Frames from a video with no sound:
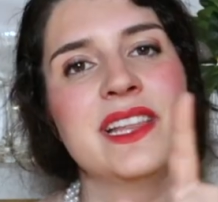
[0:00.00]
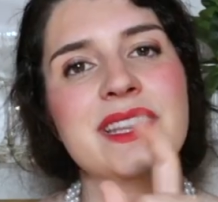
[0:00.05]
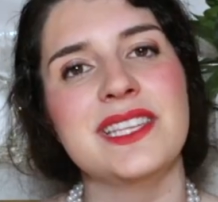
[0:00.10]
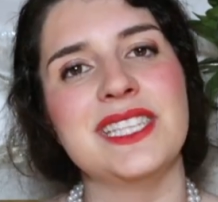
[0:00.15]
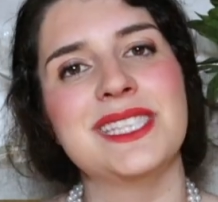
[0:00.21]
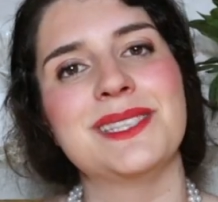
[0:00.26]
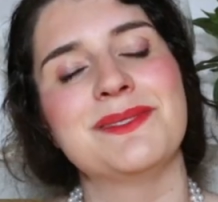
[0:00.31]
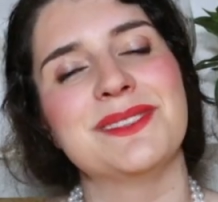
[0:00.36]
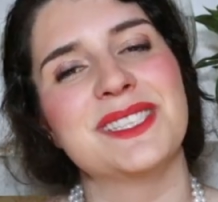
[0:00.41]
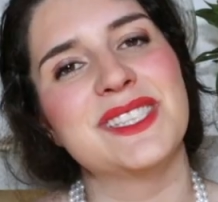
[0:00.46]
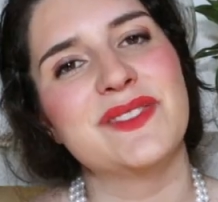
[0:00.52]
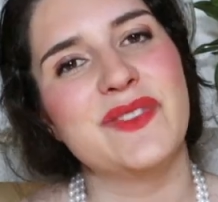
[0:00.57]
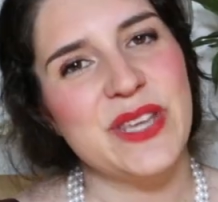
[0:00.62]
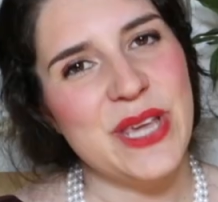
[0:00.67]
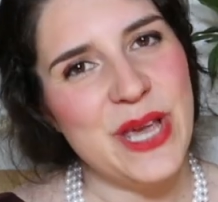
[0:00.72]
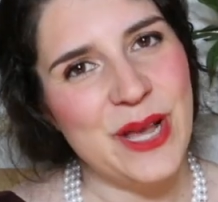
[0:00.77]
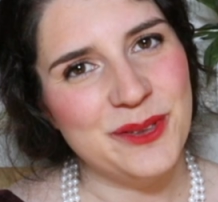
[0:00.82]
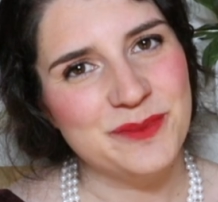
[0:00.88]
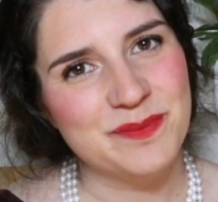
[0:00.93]
this one's for
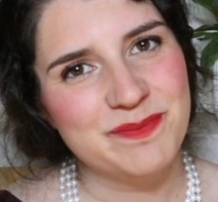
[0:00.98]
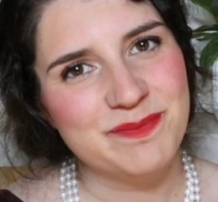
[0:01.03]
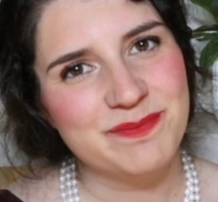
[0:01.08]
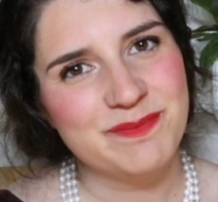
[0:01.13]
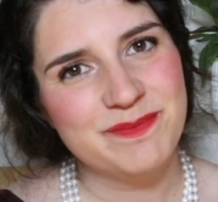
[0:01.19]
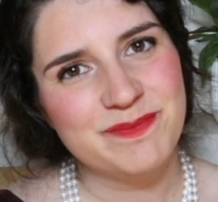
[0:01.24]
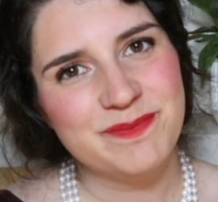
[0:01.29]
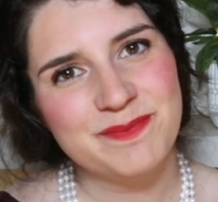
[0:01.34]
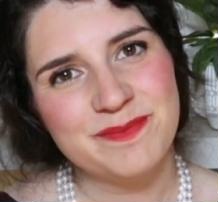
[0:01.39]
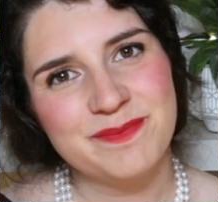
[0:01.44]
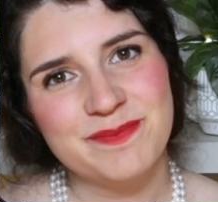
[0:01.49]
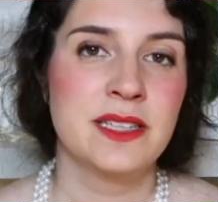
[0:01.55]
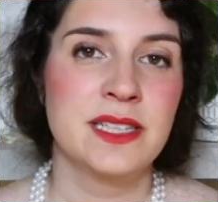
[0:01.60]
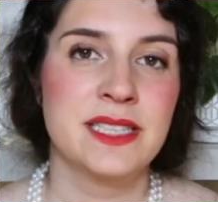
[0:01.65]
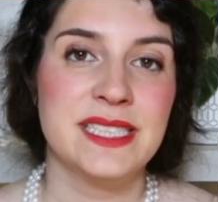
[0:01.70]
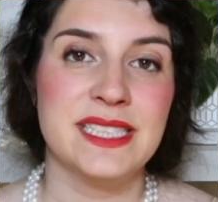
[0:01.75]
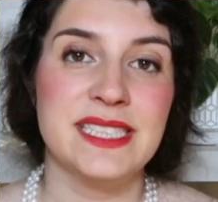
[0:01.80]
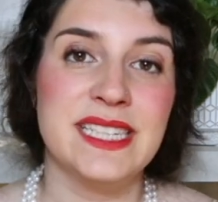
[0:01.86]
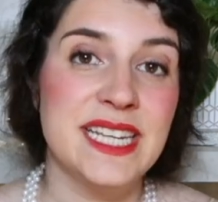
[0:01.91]
you.
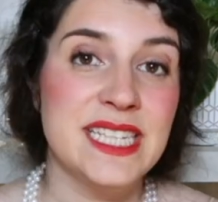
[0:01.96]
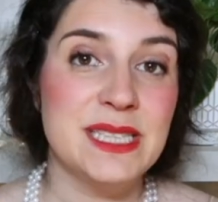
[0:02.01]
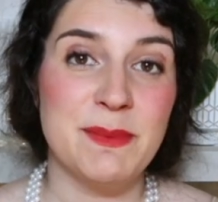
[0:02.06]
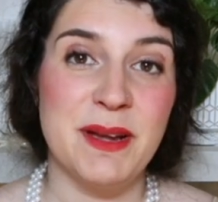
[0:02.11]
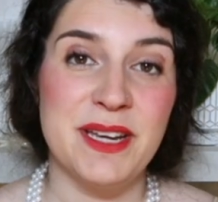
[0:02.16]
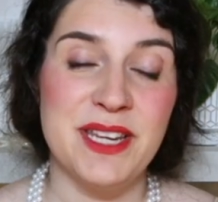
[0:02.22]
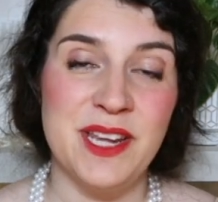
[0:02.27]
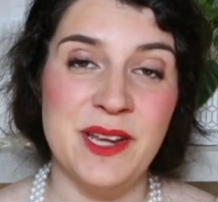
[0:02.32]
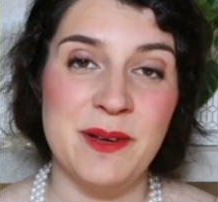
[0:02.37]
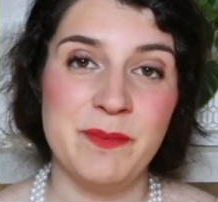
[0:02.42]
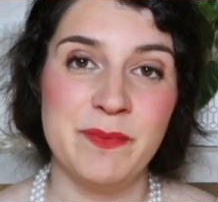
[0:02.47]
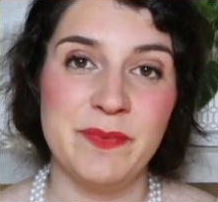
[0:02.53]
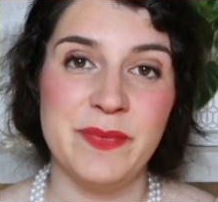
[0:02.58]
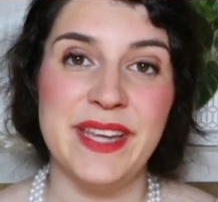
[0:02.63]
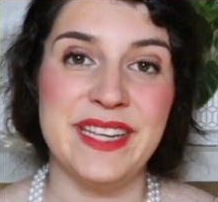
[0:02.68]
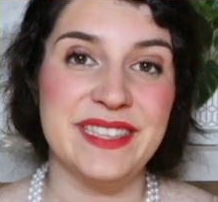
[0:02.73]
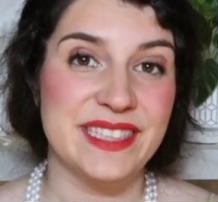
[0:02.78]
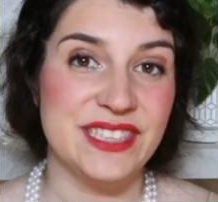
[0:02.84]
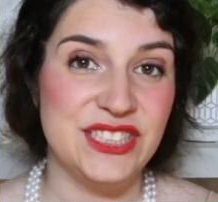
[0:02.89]
Today's menu
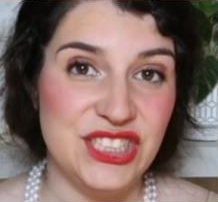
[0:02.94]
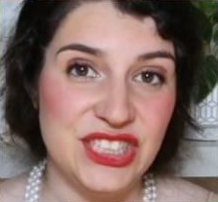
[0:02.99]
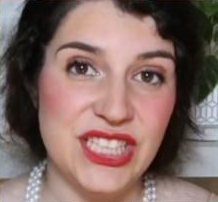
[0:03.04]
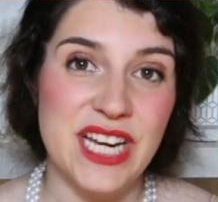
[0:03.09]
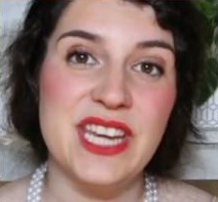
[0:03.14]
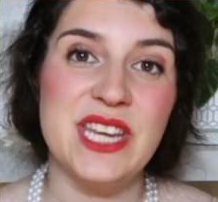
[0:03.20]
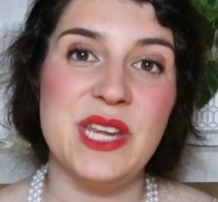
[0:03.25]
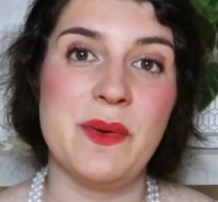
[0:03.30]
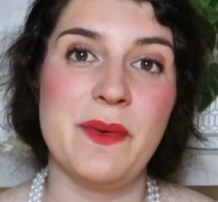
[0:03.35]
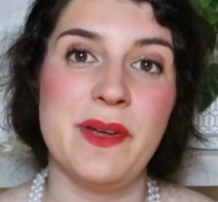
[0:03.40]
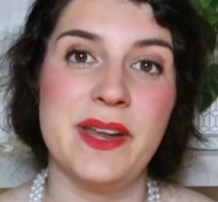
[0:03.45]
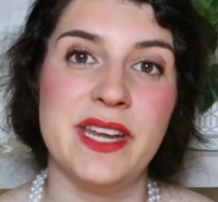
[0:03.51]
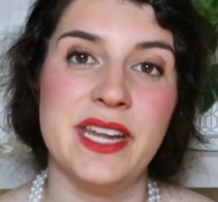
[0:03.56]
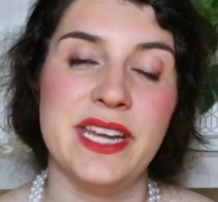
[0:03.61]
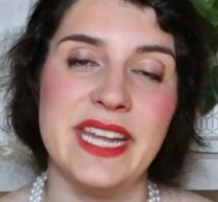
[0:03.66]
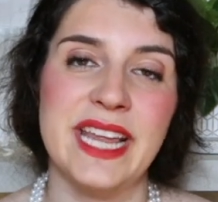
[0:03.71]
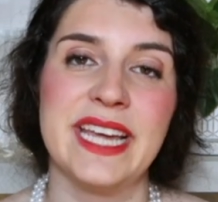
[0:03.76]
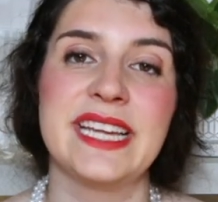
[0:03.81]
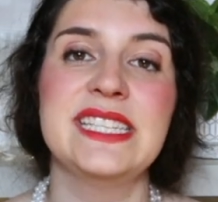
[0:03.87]
is a
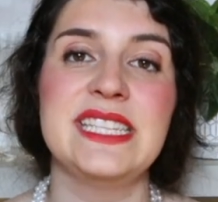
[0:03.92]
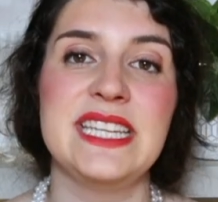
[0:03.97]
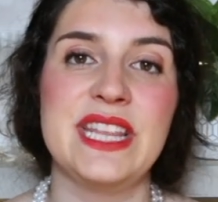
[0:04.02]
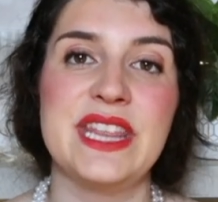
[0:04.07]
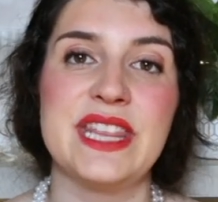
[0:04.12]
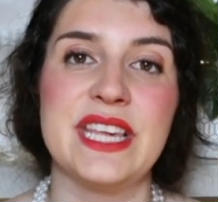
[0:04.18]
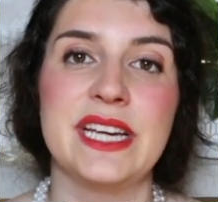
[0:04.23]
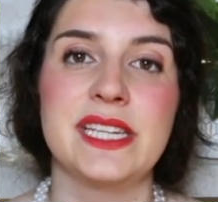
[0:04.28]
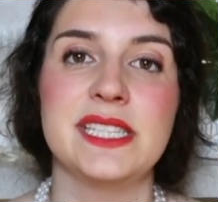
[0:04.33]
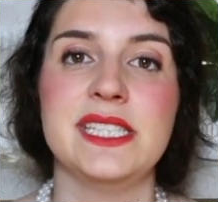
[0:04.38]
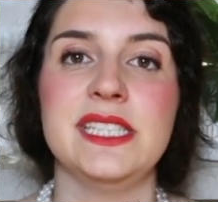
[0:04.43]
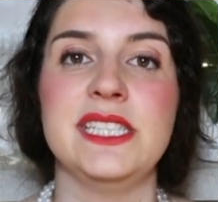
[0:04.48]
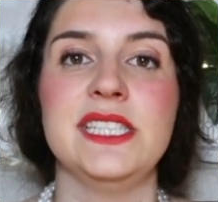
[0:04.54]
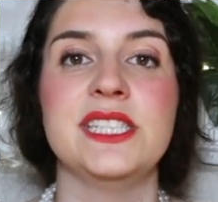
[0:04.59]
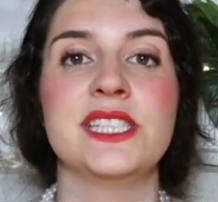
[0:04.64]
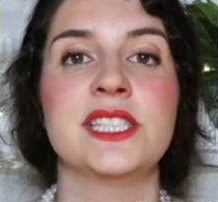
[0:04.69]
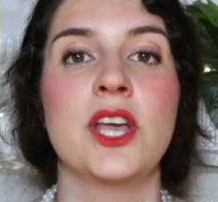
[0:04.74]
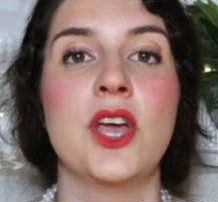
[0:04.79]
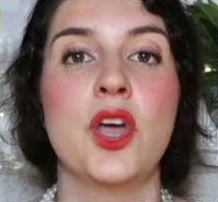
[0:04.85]
genuine
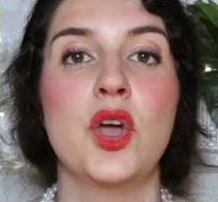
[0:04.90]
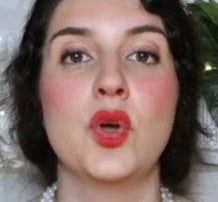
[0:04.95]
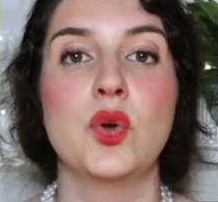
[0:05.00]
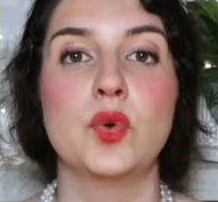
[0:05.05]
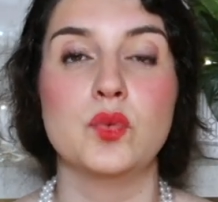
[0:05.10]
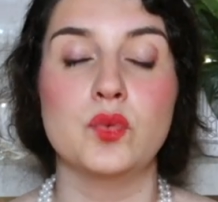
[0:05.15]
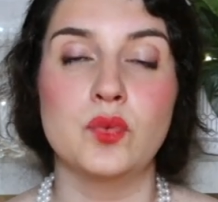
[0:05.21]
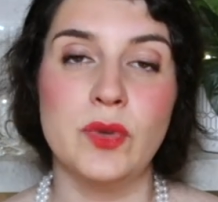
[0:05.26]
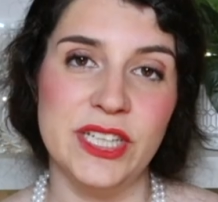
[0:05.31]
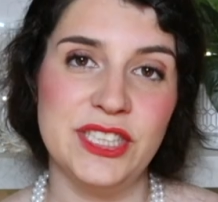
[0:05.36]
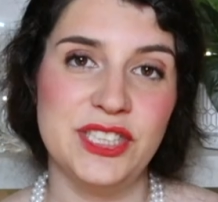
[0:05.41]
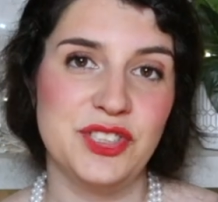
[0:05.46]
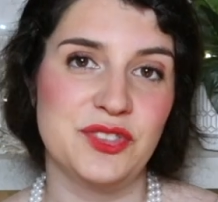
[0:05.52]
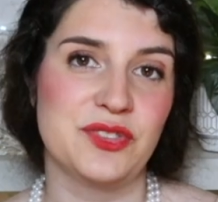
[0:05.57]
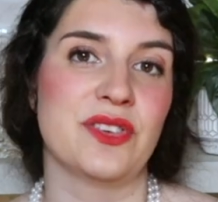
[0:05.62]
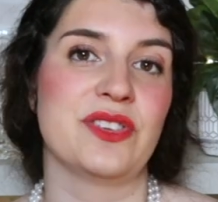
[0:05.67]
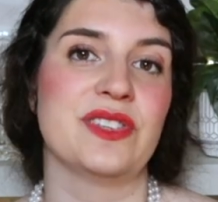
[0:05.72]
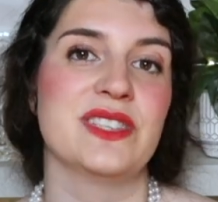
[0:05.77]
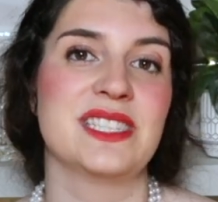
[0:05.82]
1930s
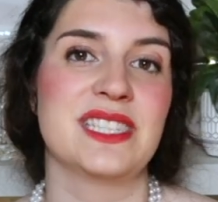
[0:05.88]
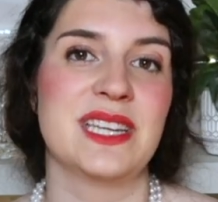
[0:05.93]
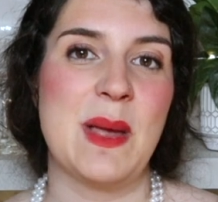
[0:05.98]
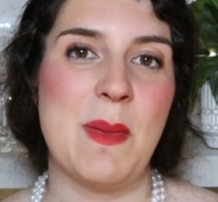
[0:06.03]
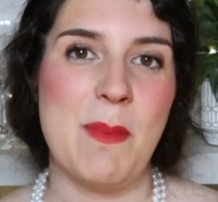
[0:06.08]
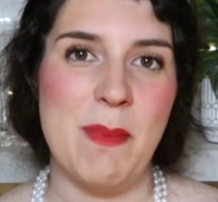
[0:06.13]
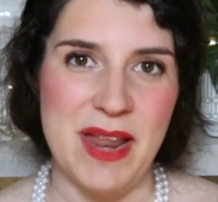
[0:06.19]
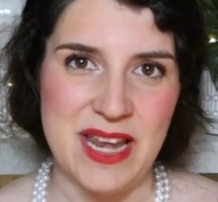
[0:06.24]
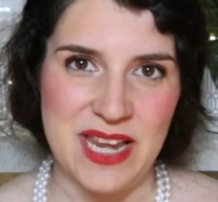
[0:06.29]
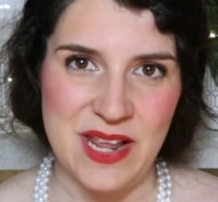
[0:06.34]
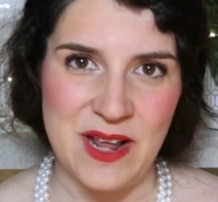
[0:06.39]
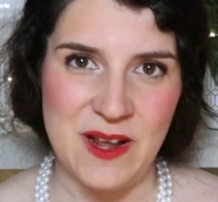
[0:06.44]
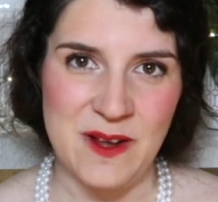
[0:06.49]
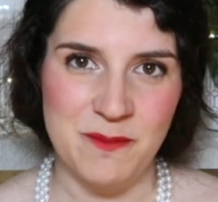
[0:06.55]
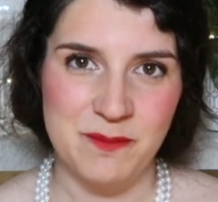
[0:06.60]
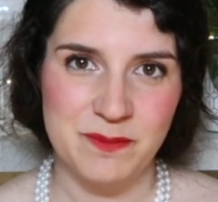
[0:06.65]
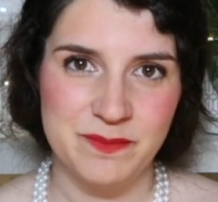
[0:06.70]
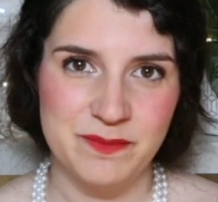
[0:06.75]
restaurant menu.